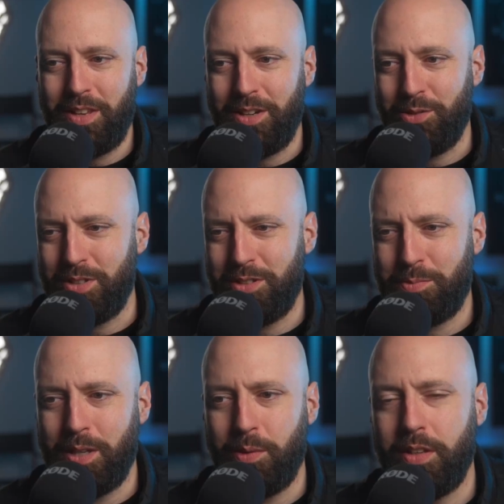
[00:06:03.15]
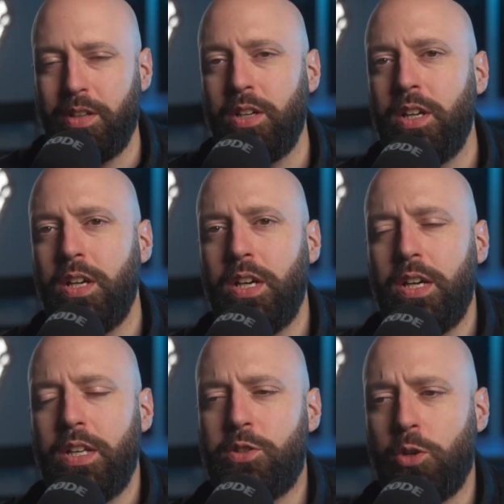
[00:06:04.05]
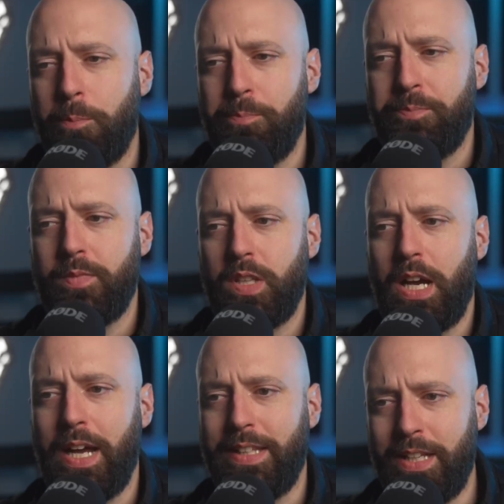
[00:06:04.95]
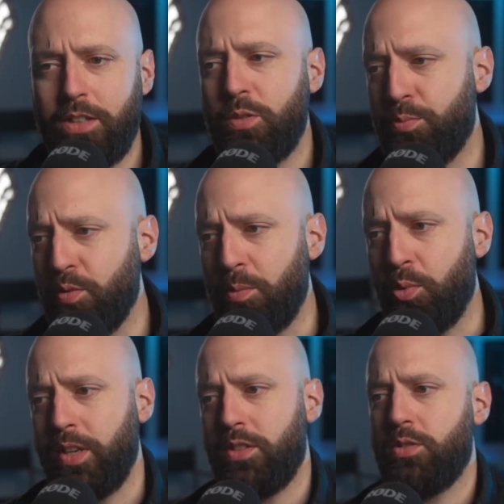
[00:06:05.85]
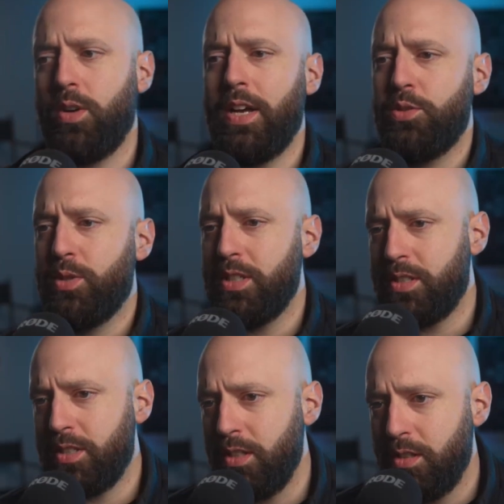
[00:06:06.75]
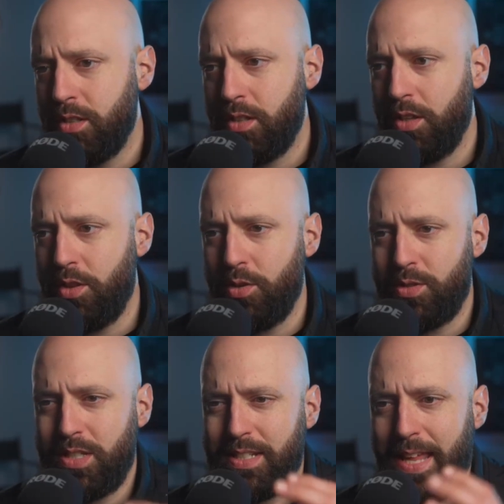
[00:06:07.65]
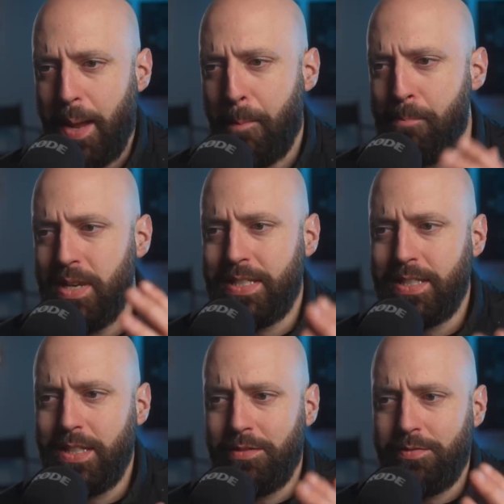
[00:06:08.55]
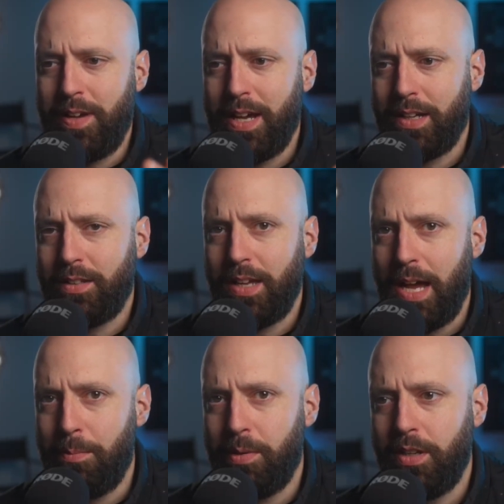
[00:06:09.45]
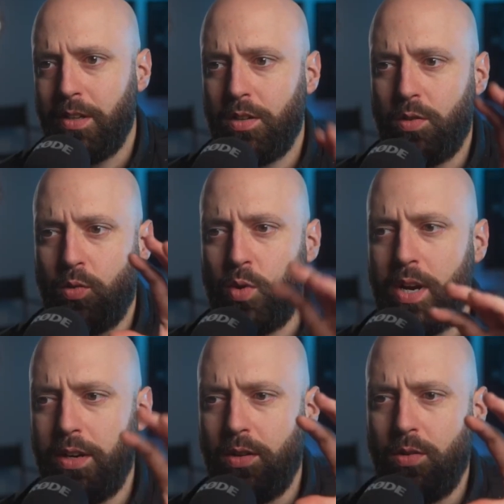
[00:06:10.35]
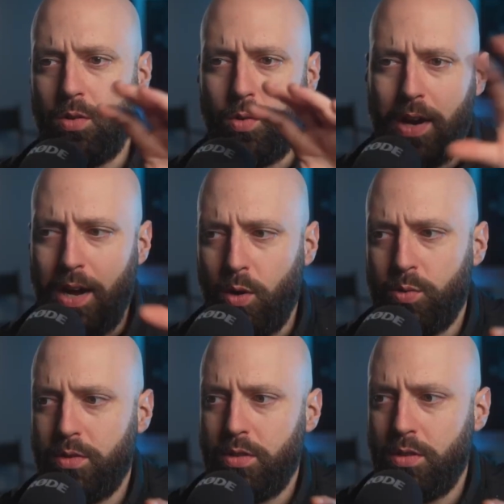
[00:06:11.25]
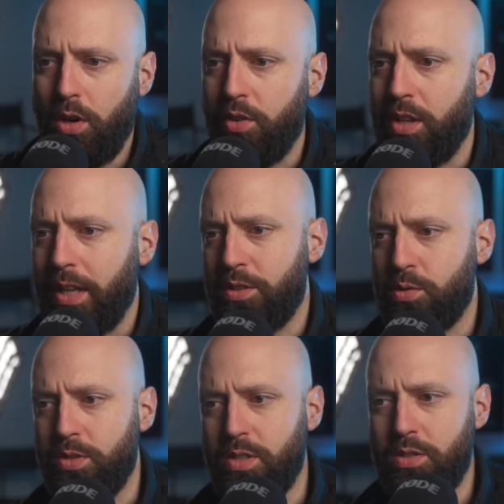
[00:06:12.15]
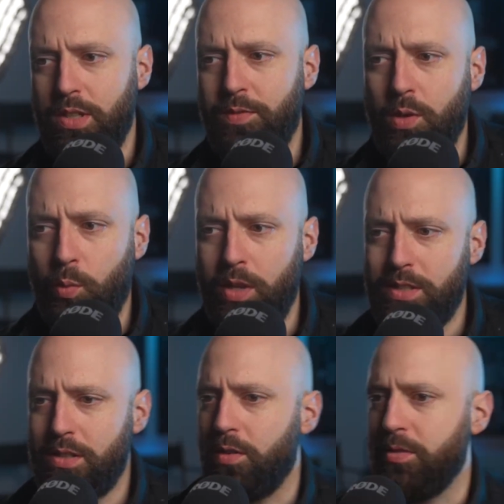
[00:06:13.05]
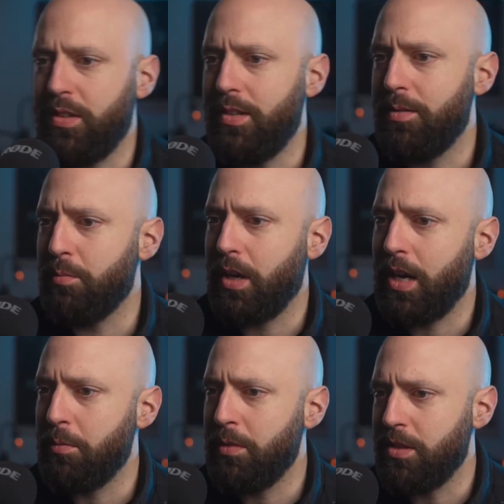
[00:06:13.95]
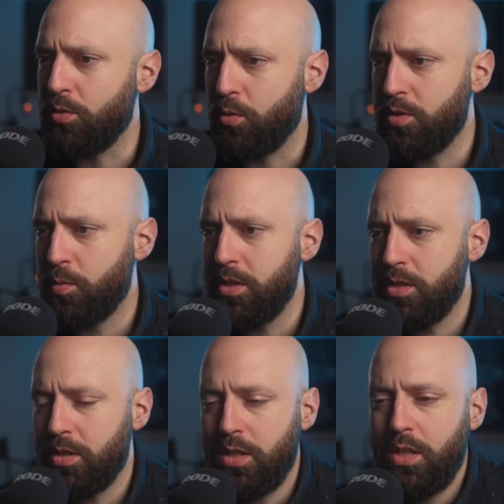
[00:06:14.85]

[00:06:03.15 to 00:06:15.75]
that I use. I'm just playing with it. So I did it to prove a point. So as you can see, there's this like misty effect happening right around all the light sources, even the ones that are dim behind me, these orange ones.